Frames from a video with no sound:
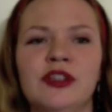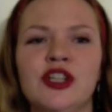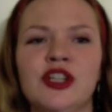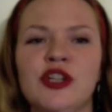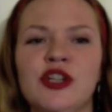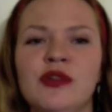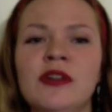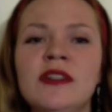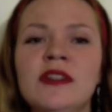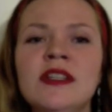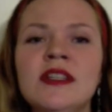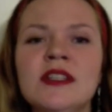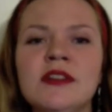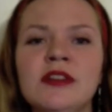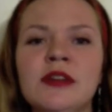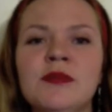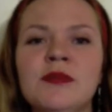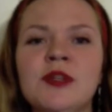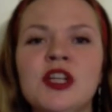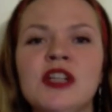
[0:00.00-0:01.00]
short
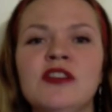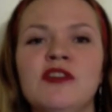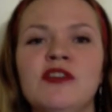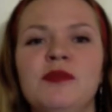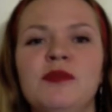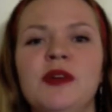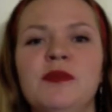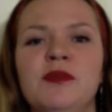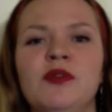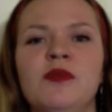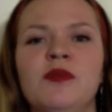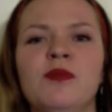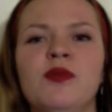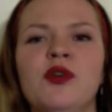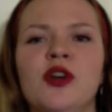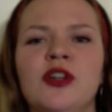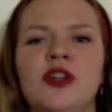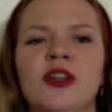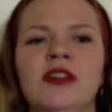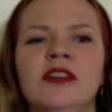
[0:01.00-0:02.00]
description of people
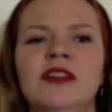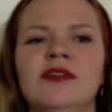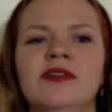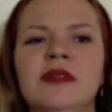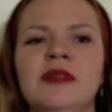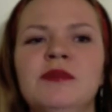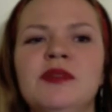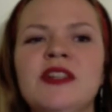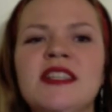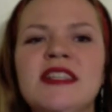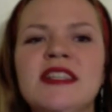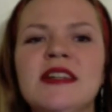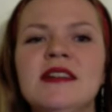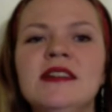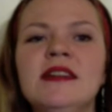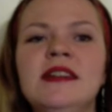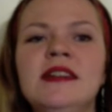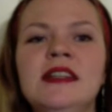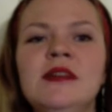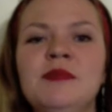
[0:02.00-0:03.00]
born on November
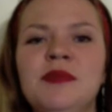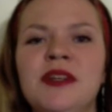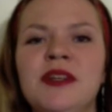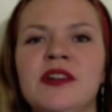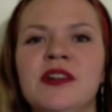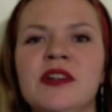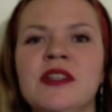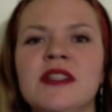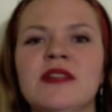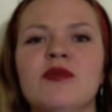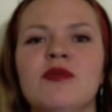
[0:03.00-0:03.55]
2nd leap years